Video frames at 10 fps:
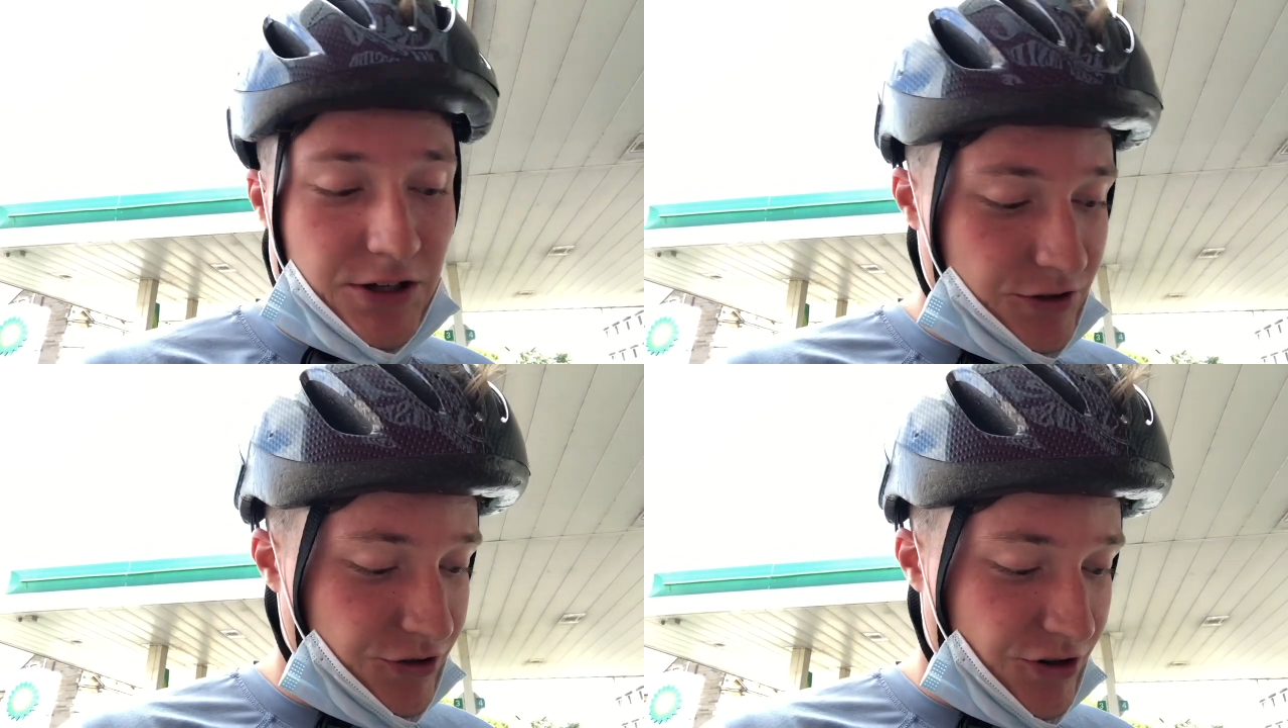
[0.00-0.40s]

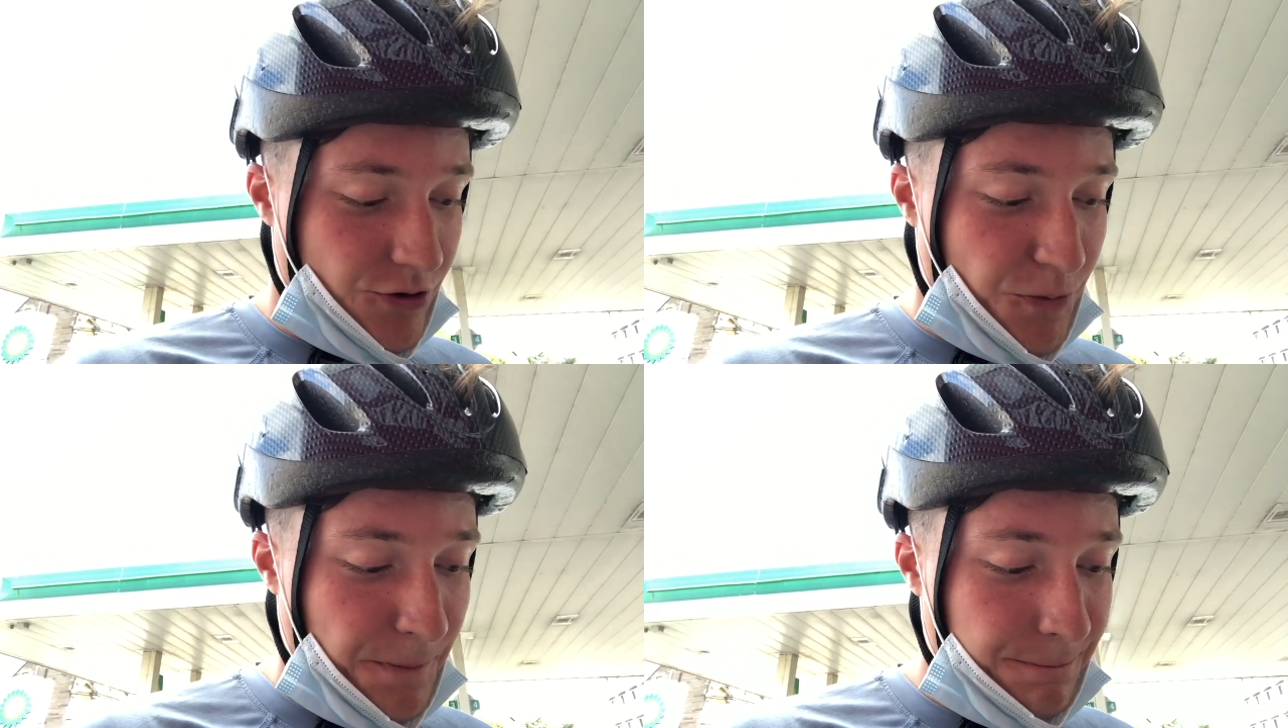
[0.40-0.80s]
So
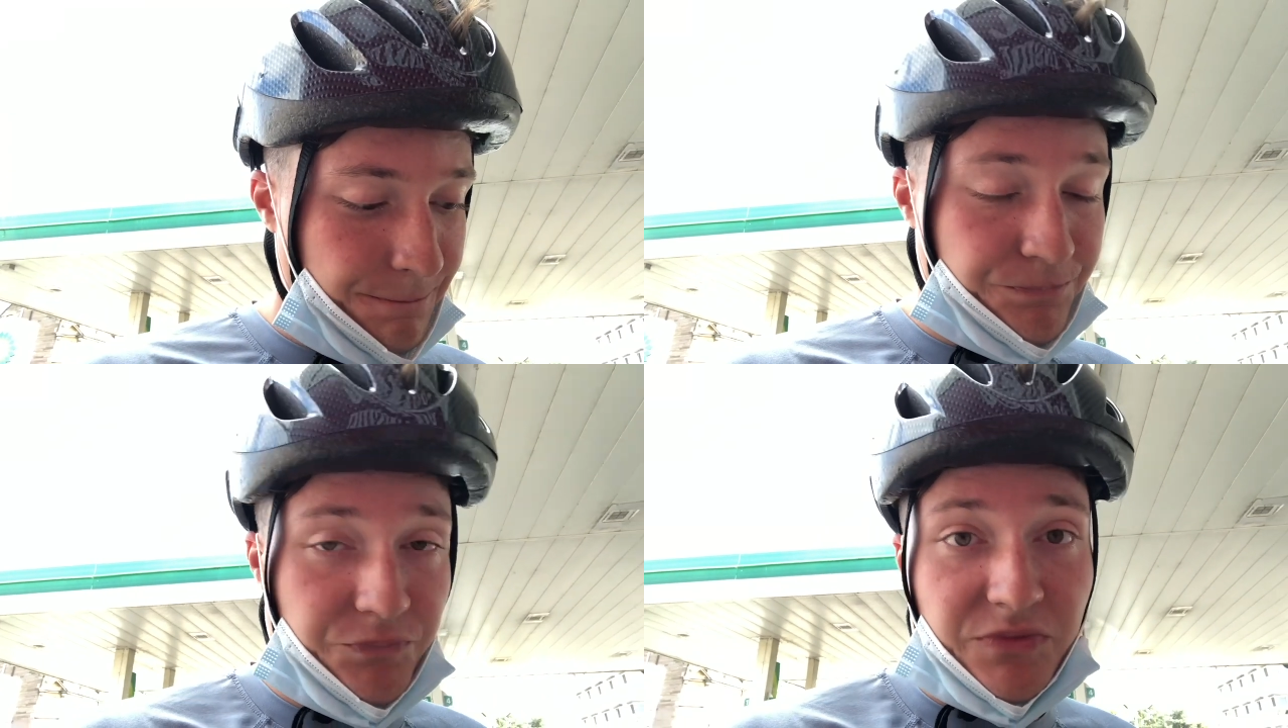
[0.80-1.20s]

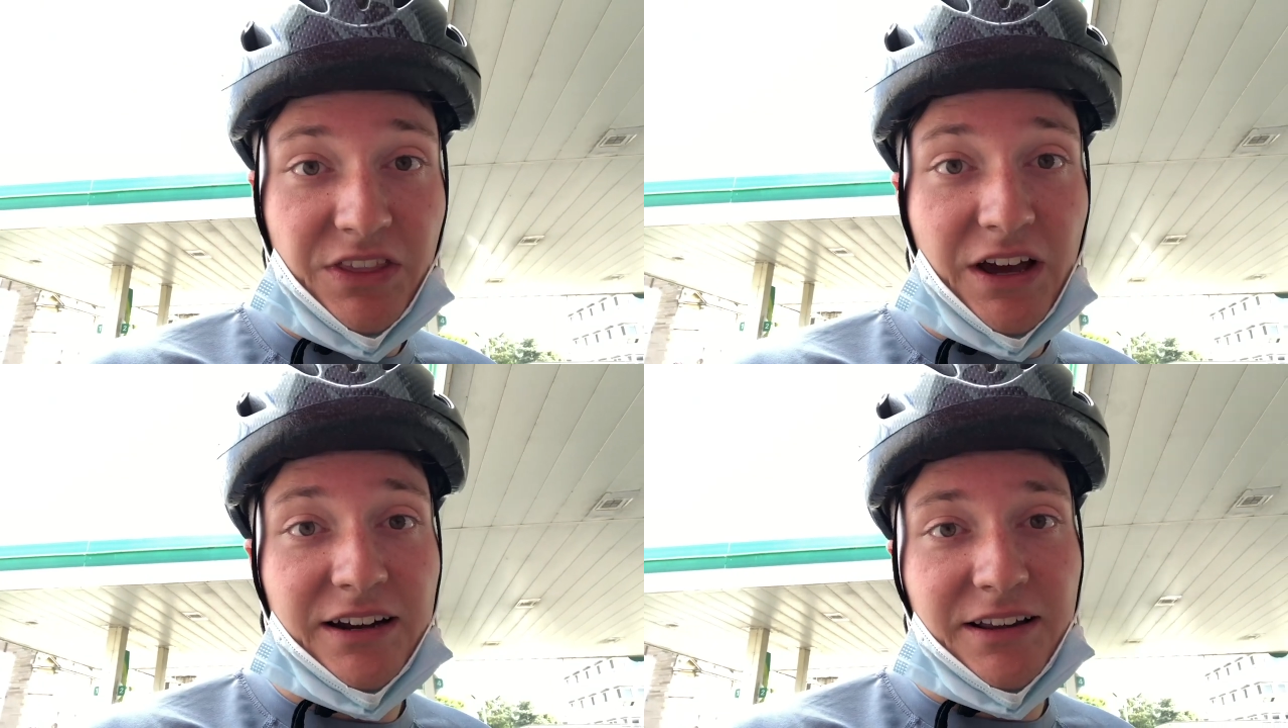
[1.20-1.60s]

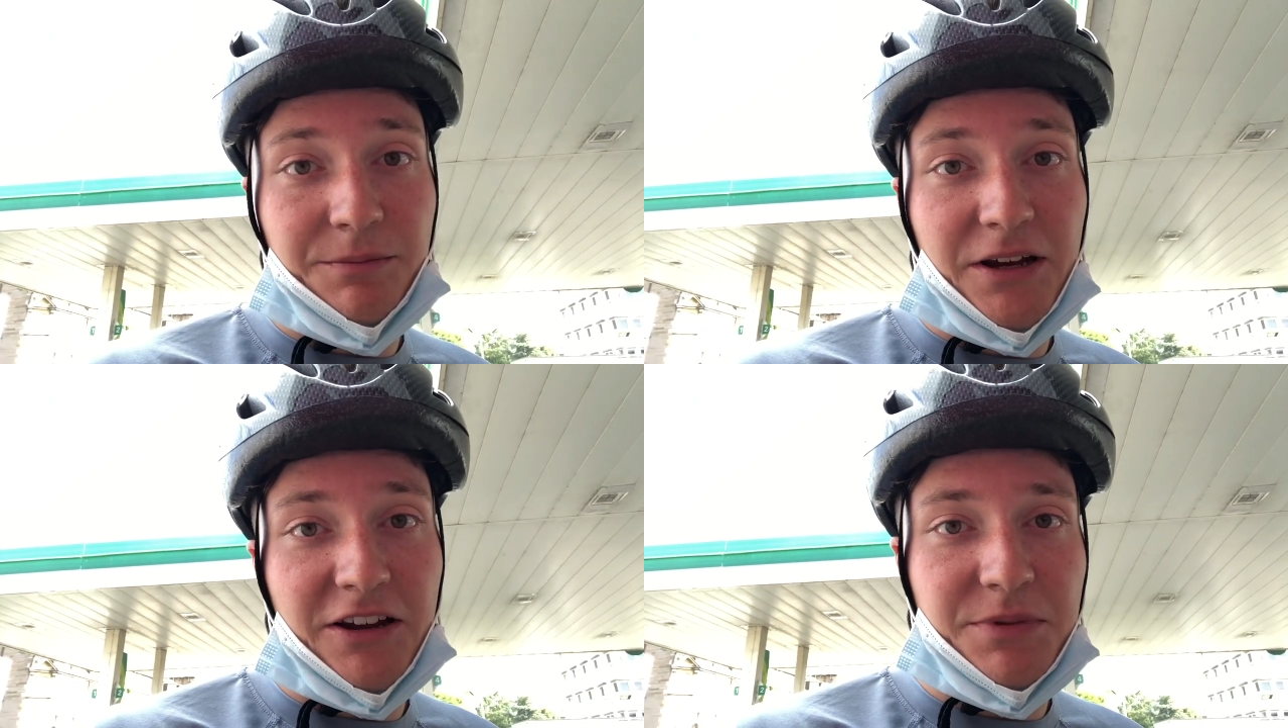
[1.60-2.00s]
that, that
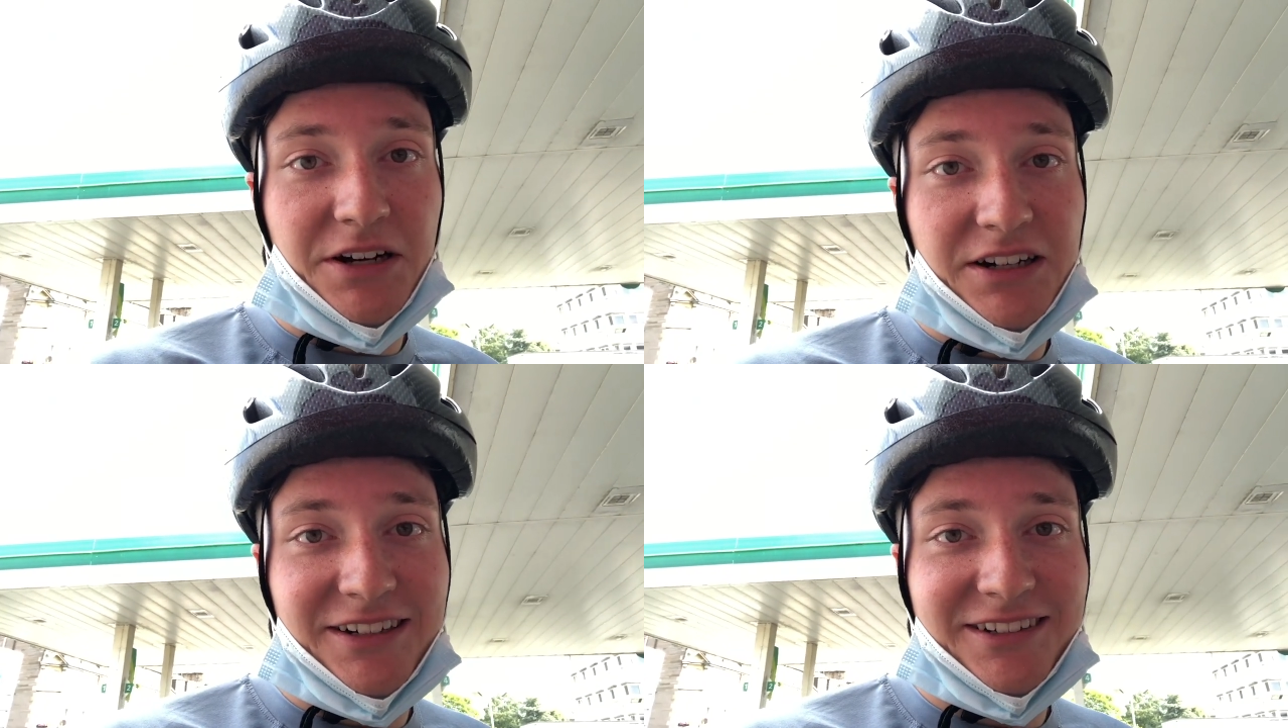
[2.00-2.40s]
may have been
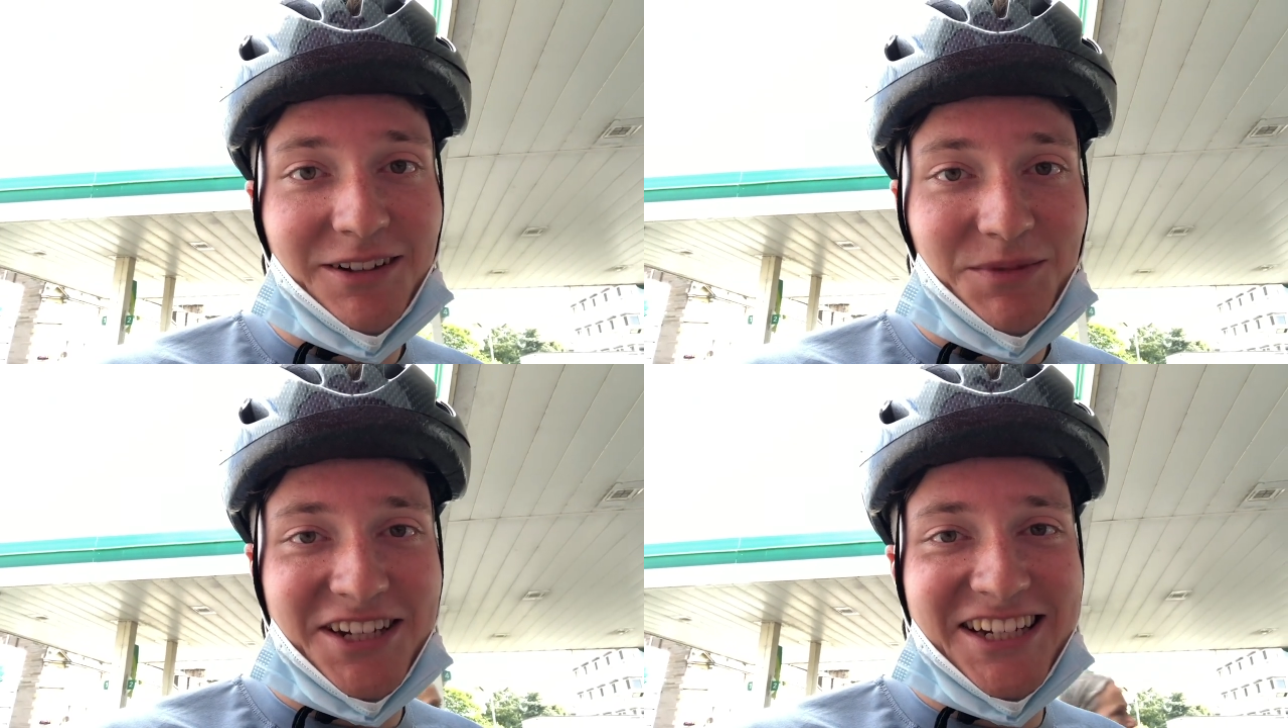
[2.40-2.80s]
a, a
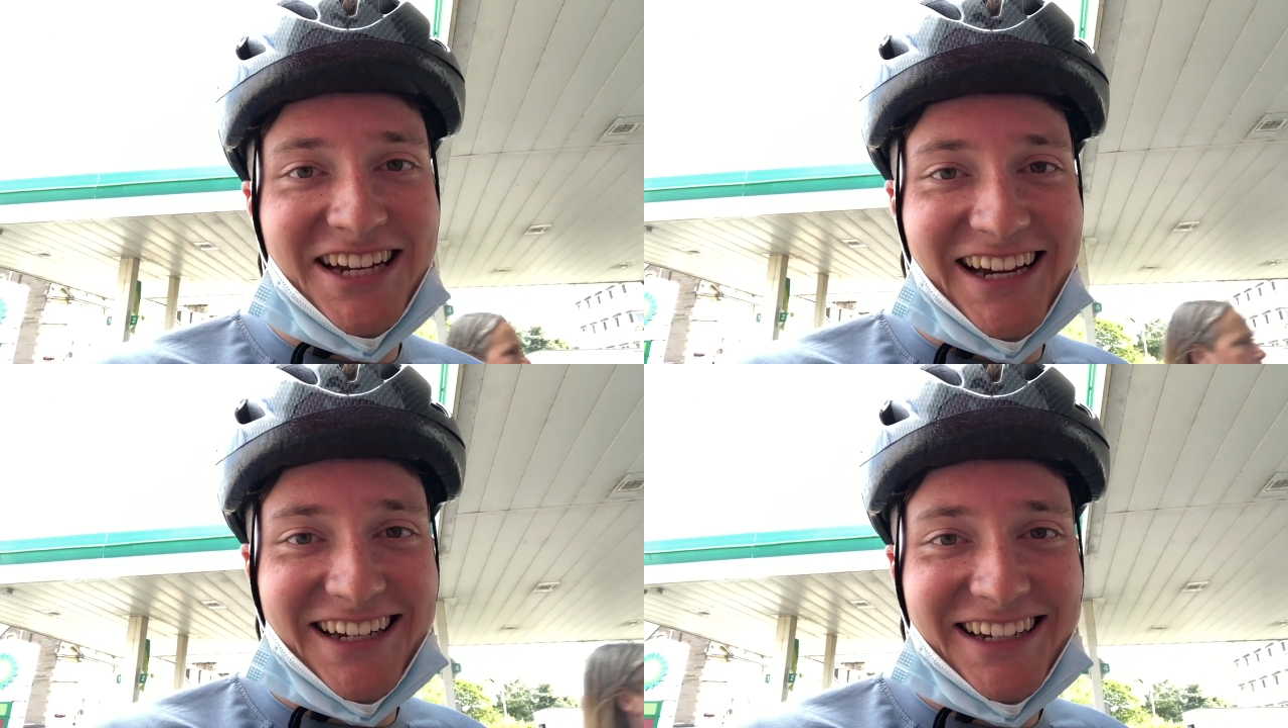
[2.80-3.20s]
mistake.